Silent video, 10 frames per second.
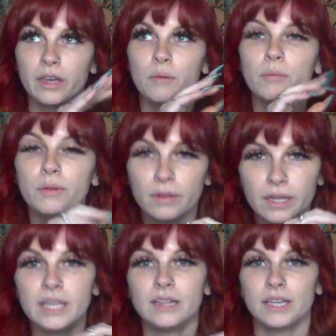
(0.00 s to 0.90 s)

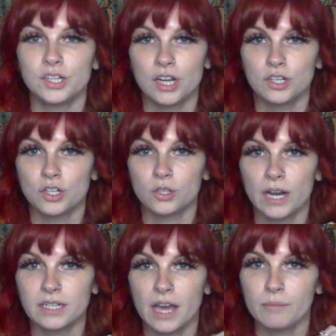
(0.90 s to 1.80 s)
completely change your
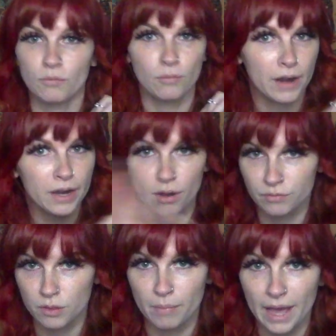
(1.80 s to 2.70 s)
dry time right
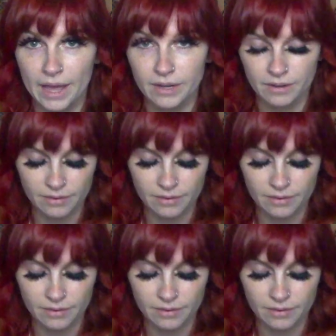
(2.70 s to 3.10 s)
off the bat.